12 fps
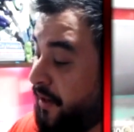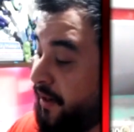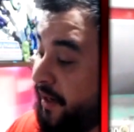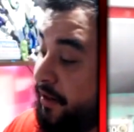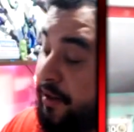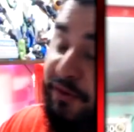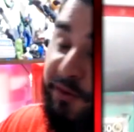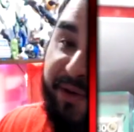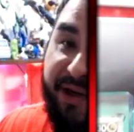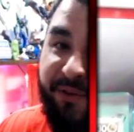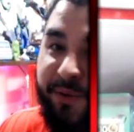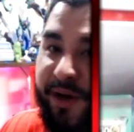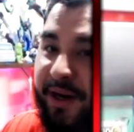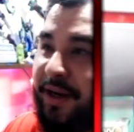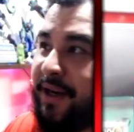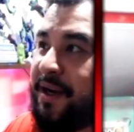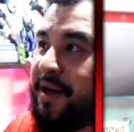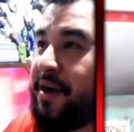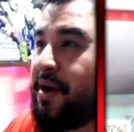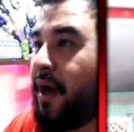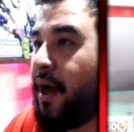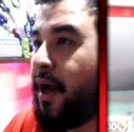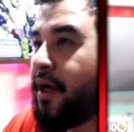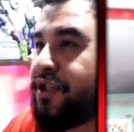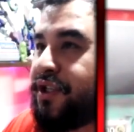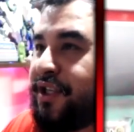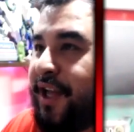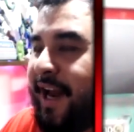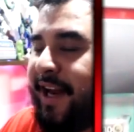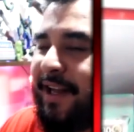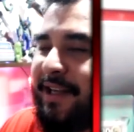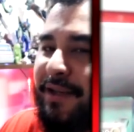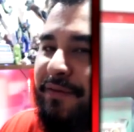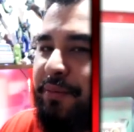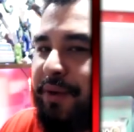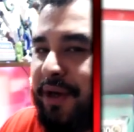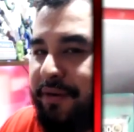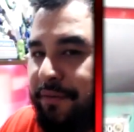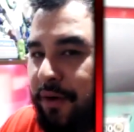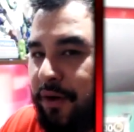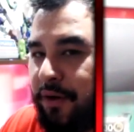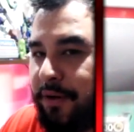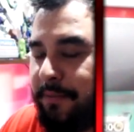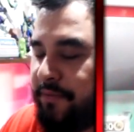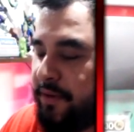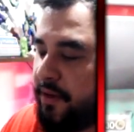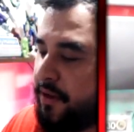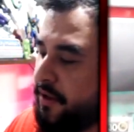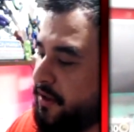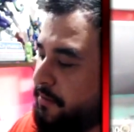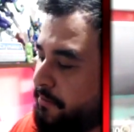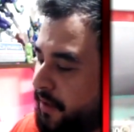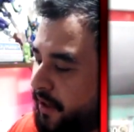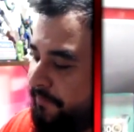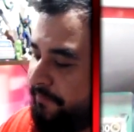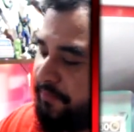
Like, a lot of you picked 3, slightly less of you picked 4, but